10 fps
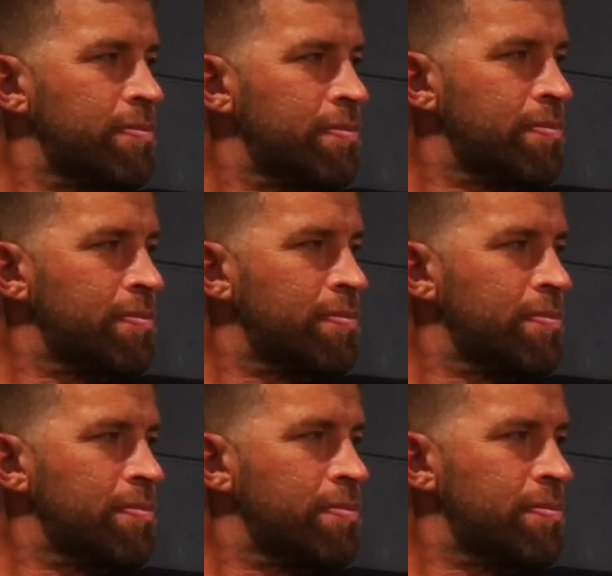
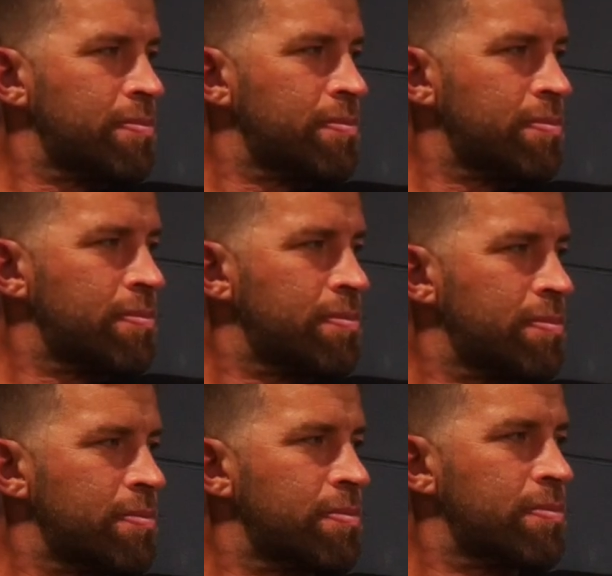
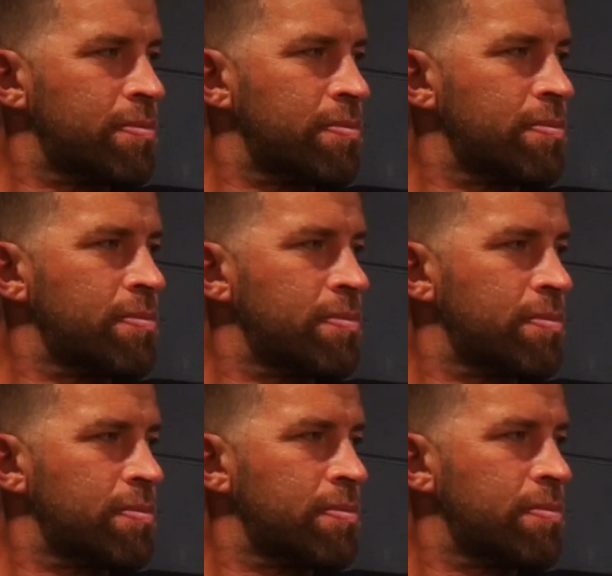
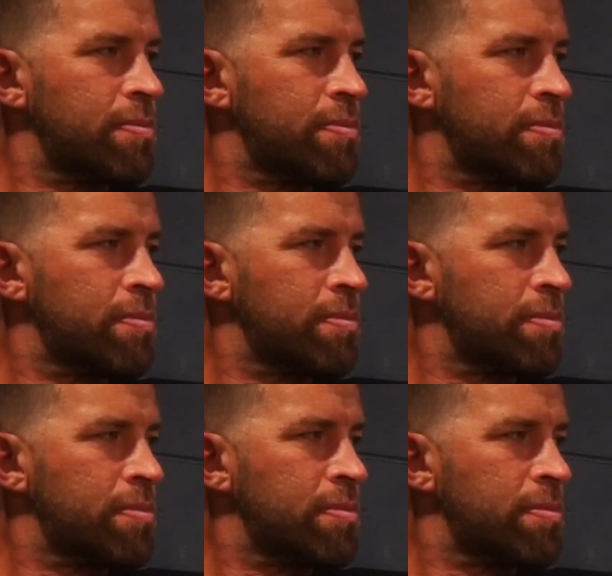
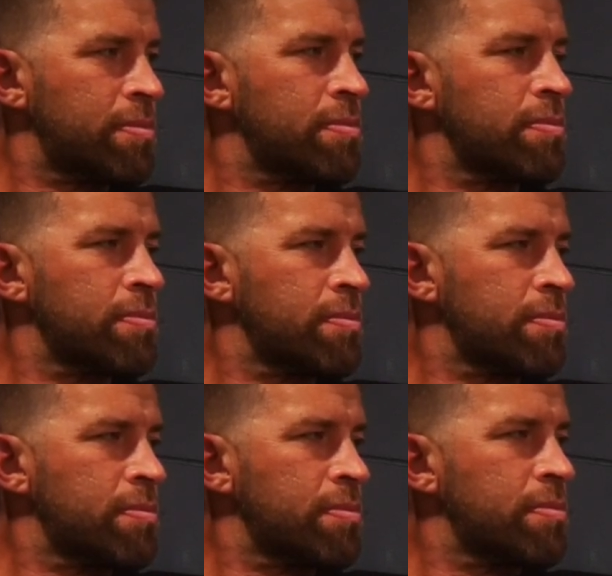
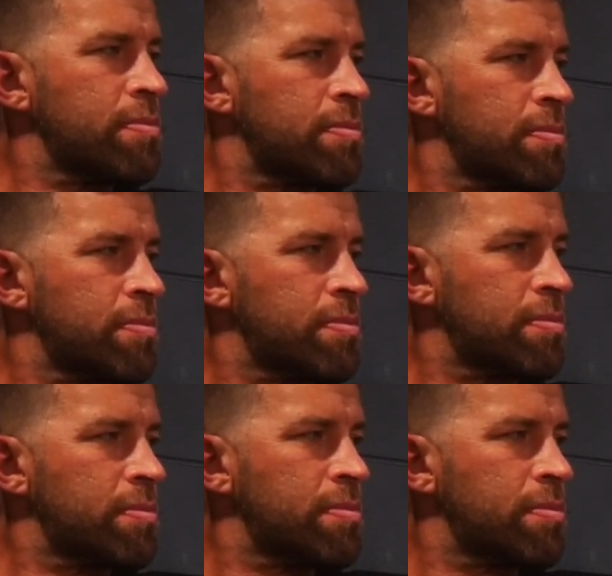
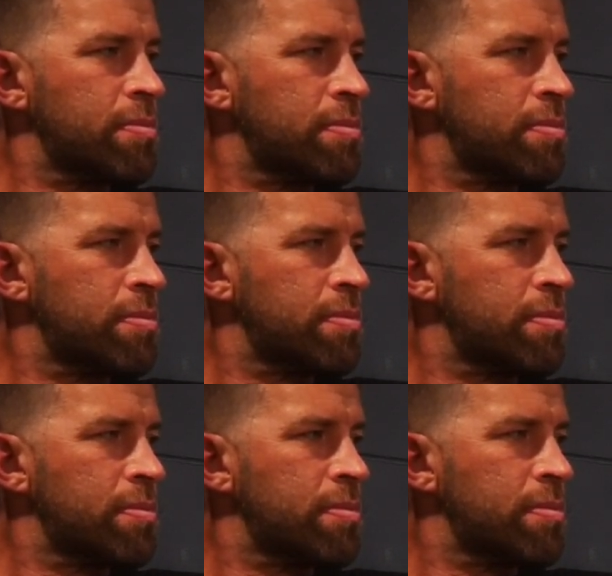
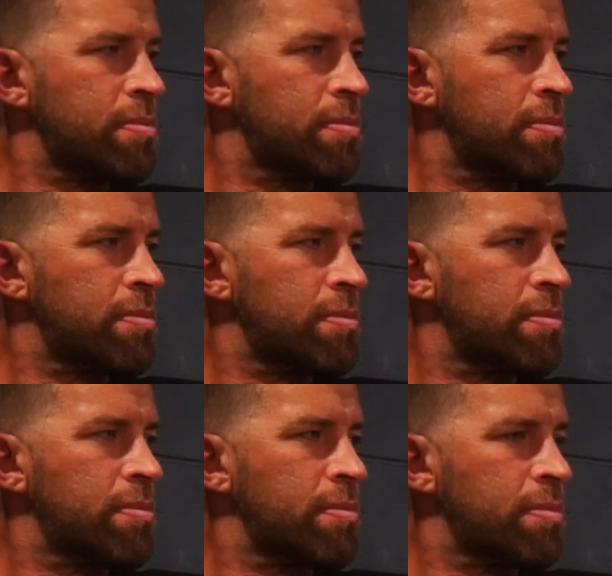
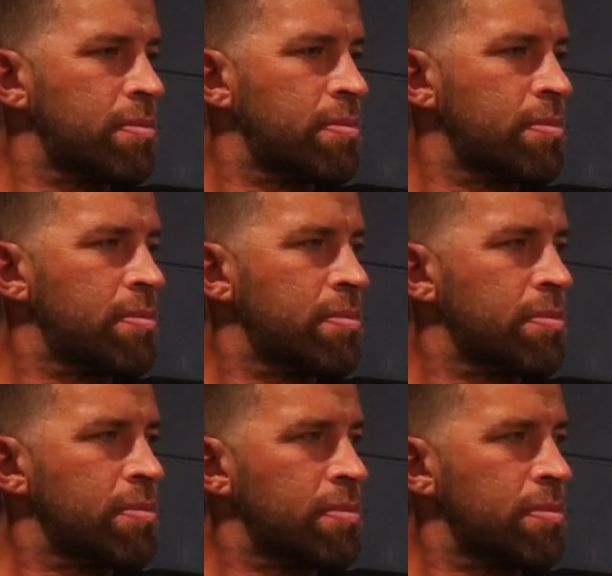(not speaking)